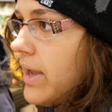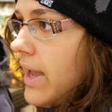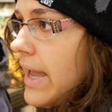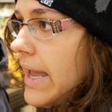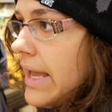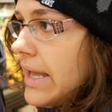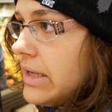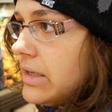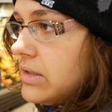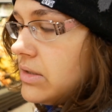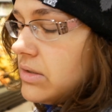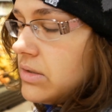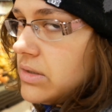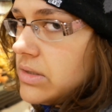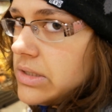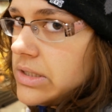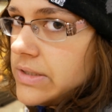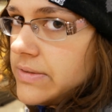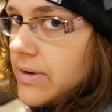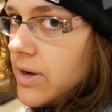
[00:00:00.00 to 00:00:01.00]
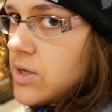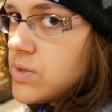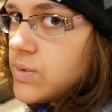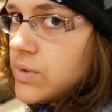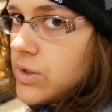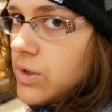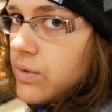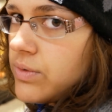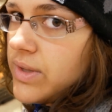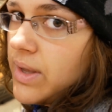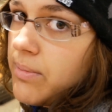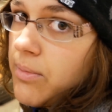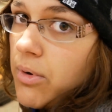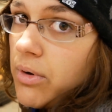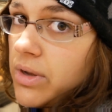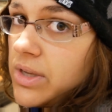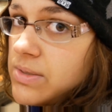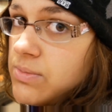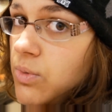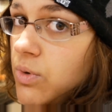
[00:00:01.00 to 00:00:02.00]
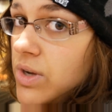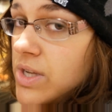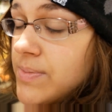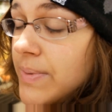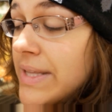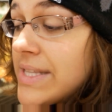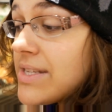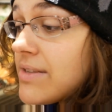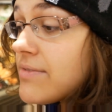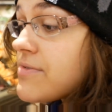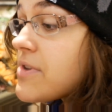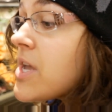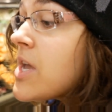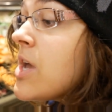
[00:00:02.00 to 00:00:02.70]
and as far as we know, Denmark is more expensive.